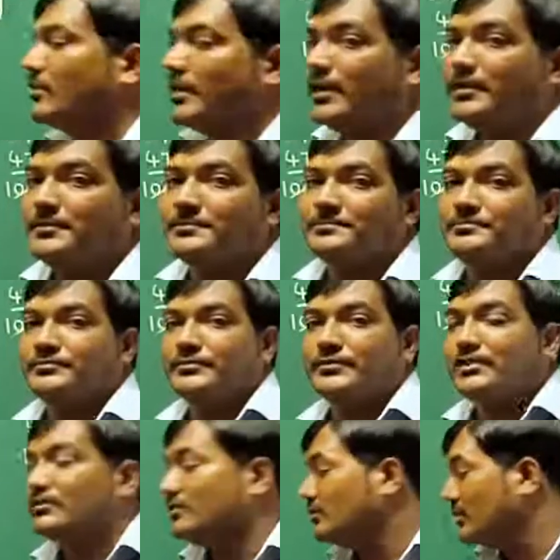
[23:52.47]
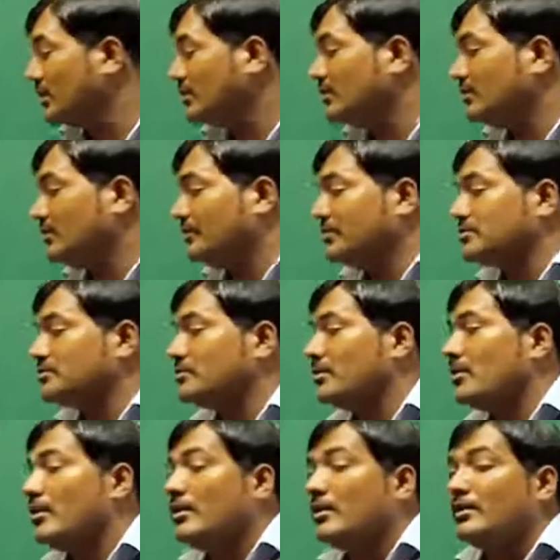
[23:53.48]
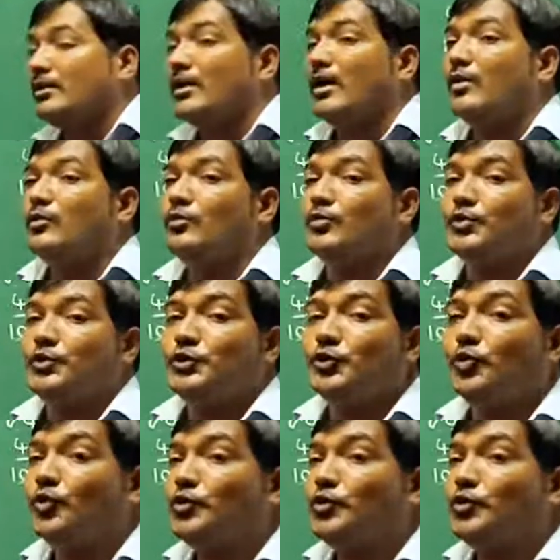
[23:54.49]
Okay. This you take it as equation. Now